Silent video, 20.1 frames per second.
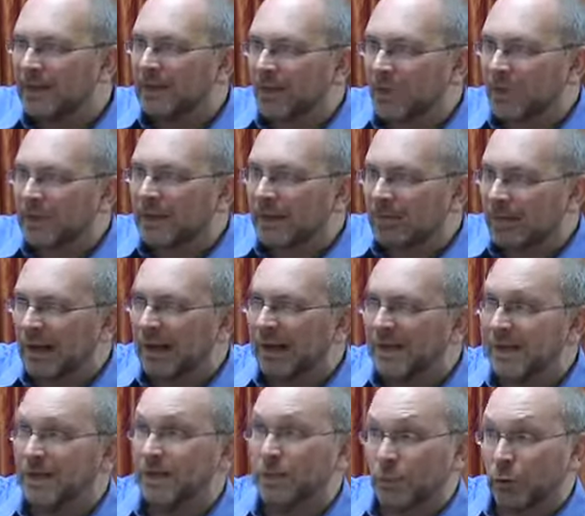content
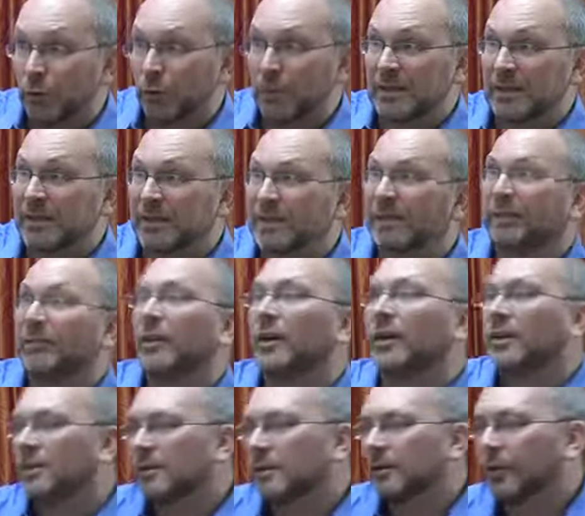relating to business
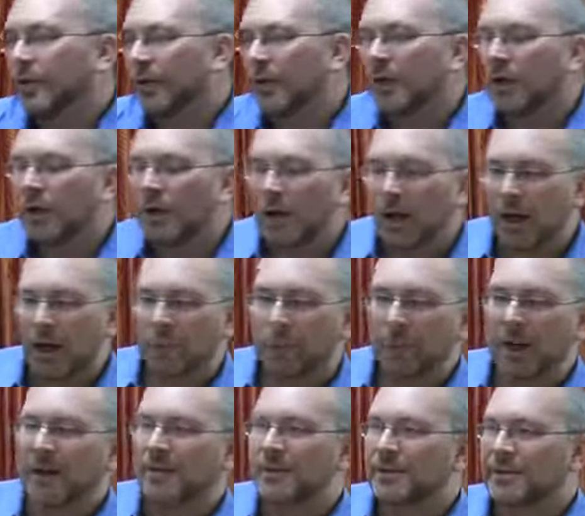advice.
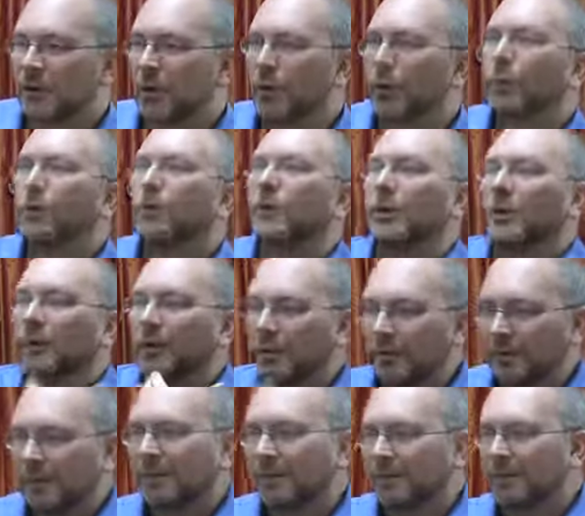And so
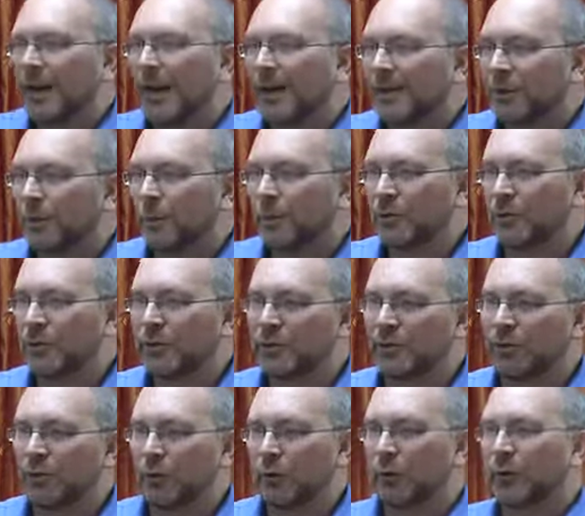there's an
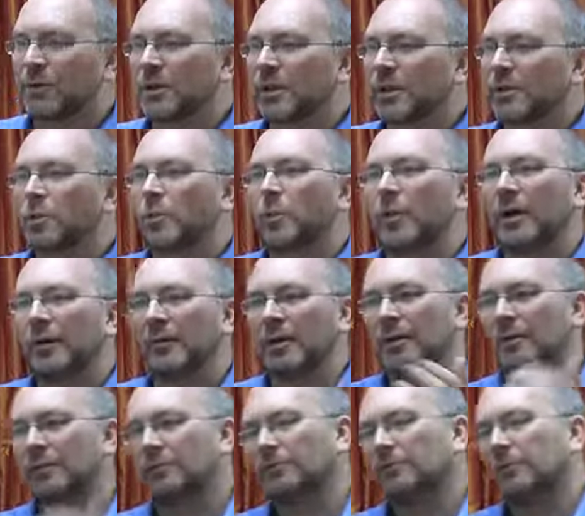opportunity for your site to appear in
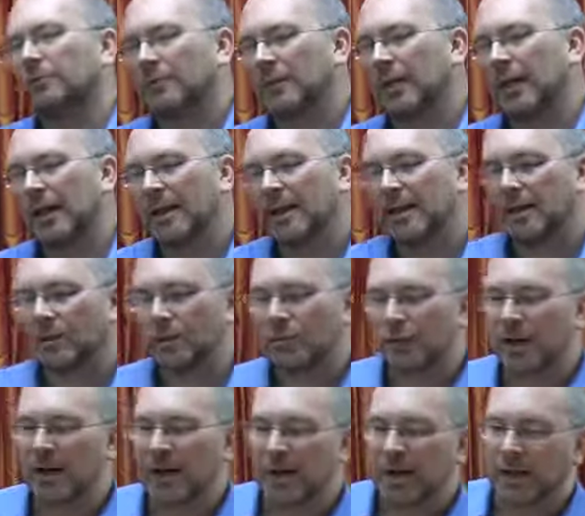those
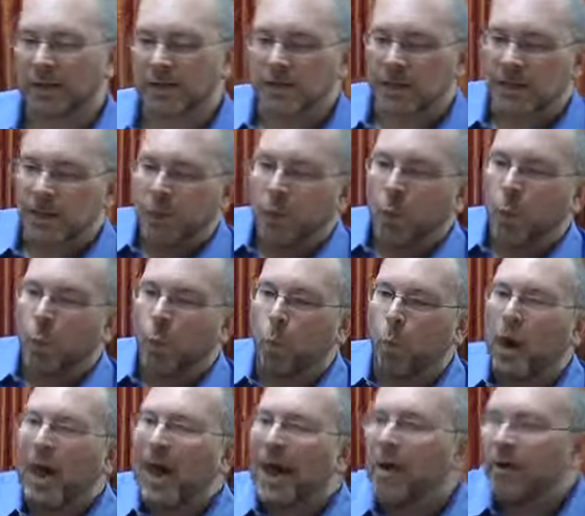rankings.
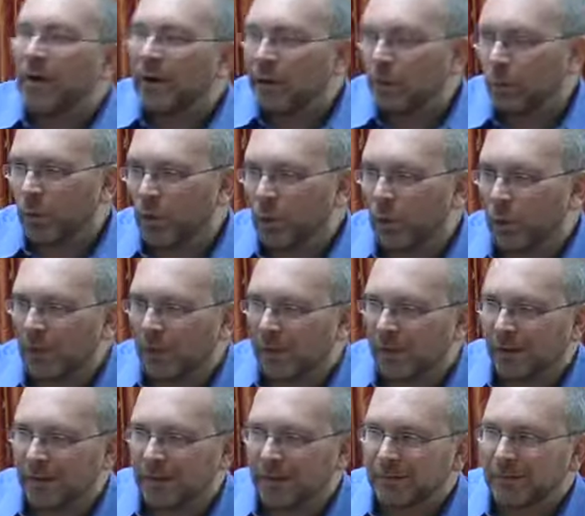Where it will
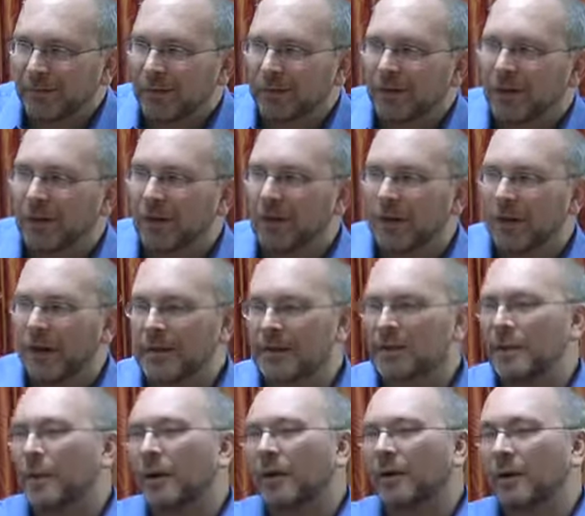appear is
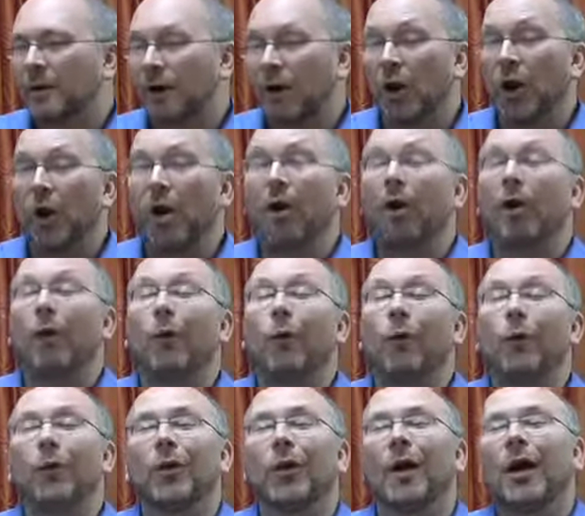dependent on a
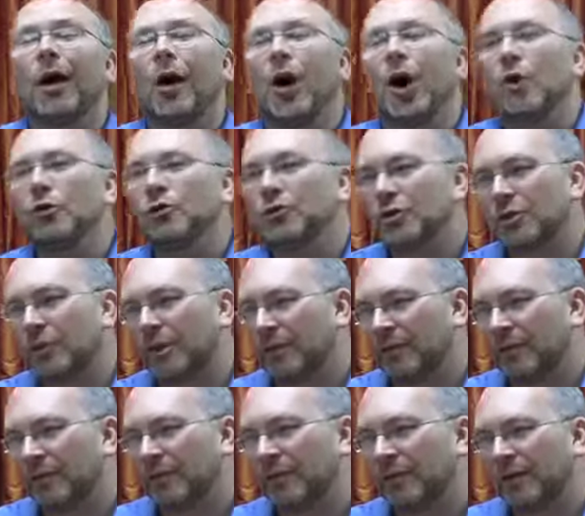whole host of
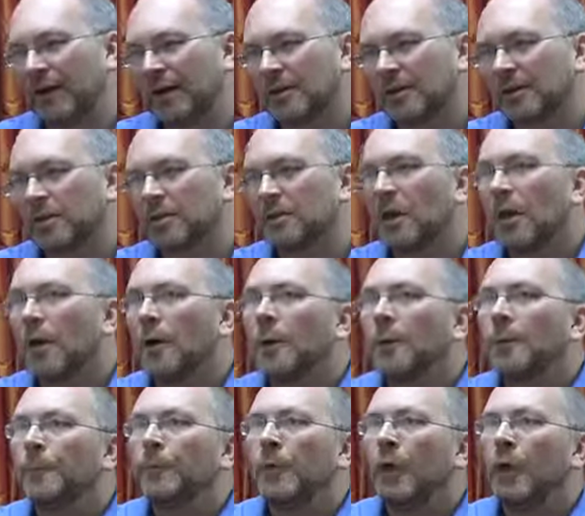other factors,
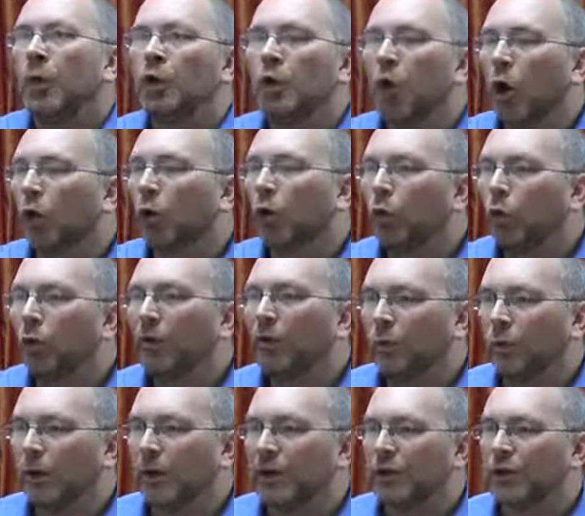not all
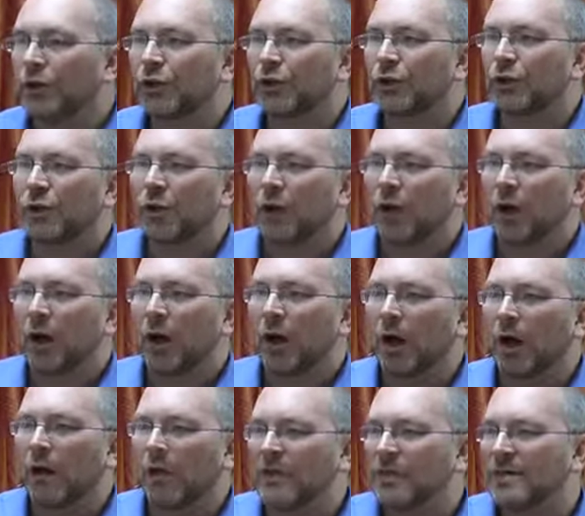of which
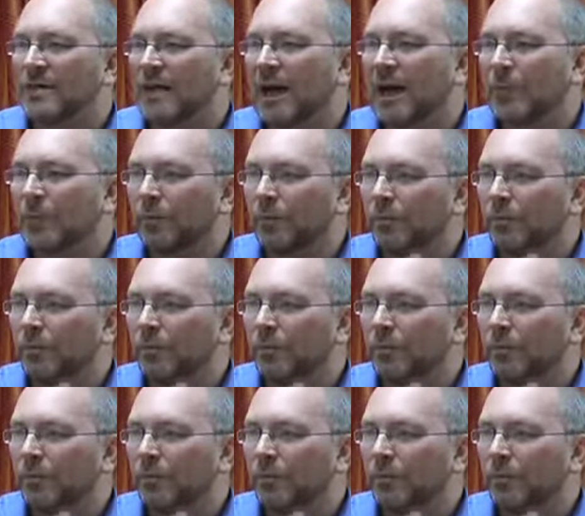are the same